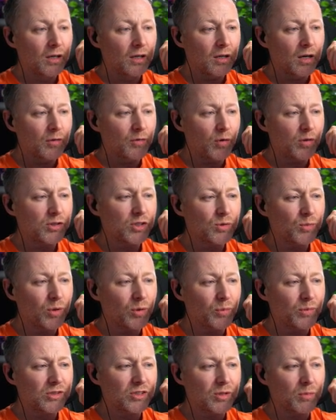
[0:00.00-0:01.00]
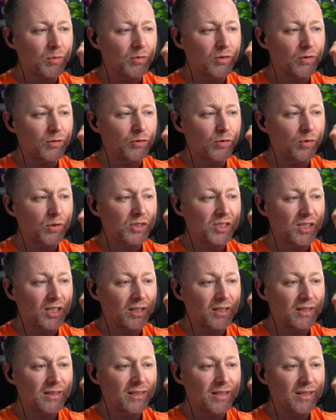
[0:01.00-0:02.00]
I've also worked with some of the folks in
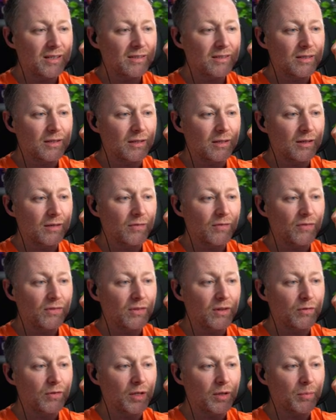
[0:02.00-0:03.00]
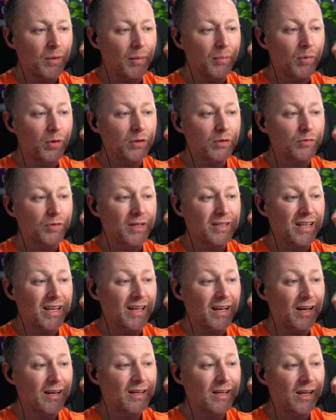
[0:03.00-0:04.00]
R&D to develop a modified
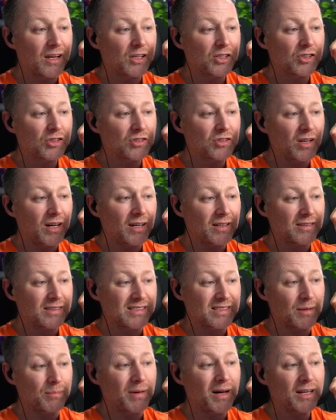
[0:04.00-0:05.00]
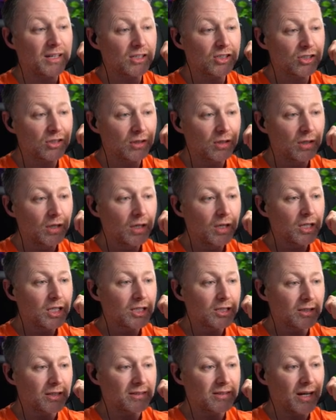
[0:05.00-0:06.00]
AI agent to act as the manager.
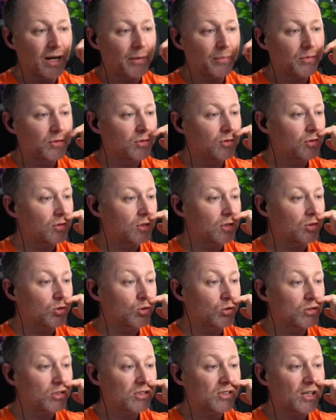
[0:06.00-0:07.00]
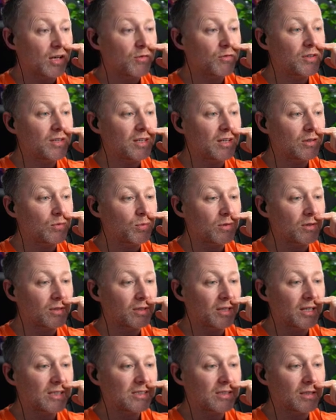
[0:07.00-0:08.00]
He'll adapt to the user's every need with
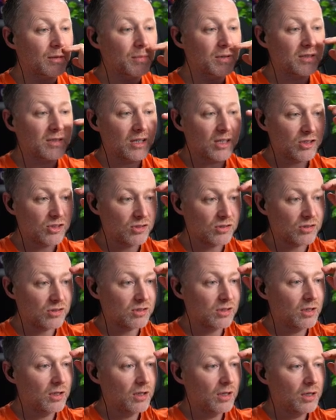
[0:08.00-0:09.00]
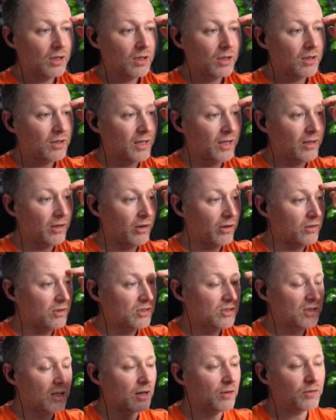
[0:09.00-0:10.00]
less limitations than the other
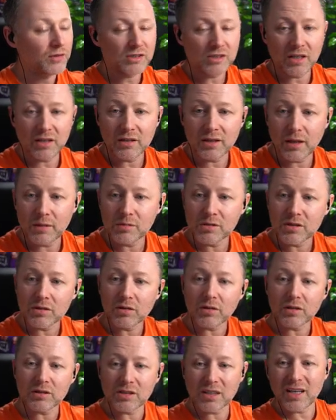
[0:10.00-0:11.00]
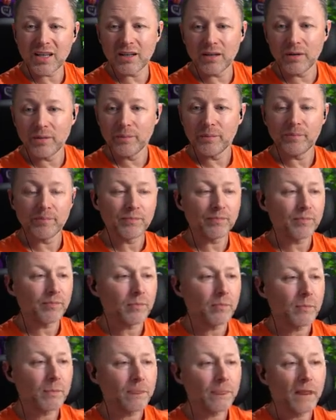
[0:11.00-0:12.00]
staff at St. James. It's a kind of...
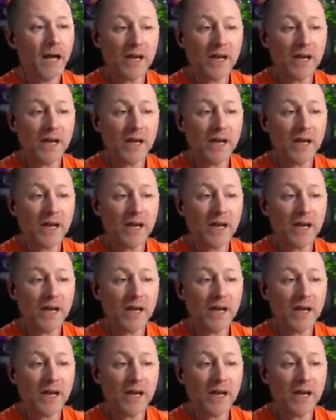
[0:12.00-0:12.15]
Aye,